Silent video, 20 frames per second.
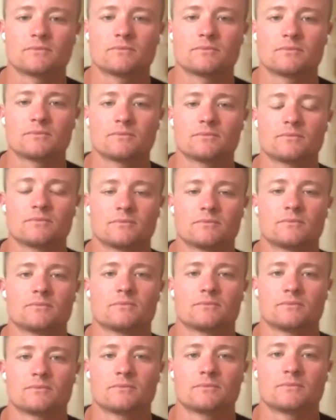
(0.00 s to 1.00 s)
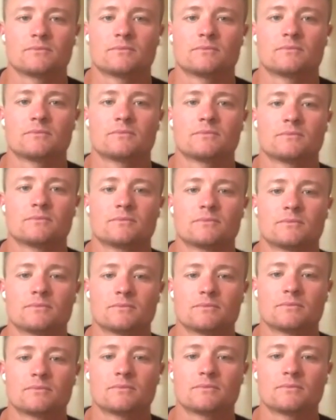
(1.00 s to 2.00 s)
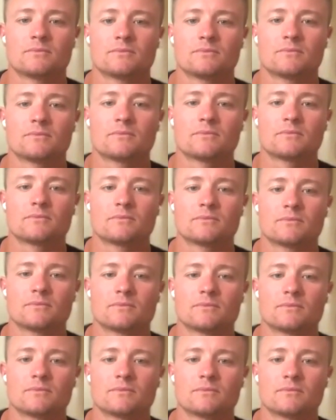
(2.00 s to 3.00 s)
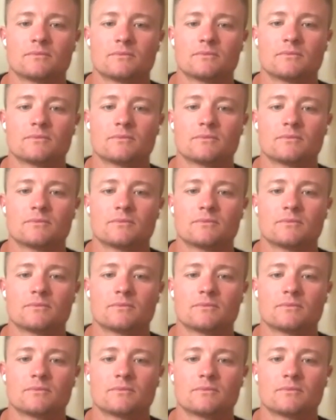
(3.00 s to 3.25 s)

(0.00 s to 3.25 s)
(not speaking)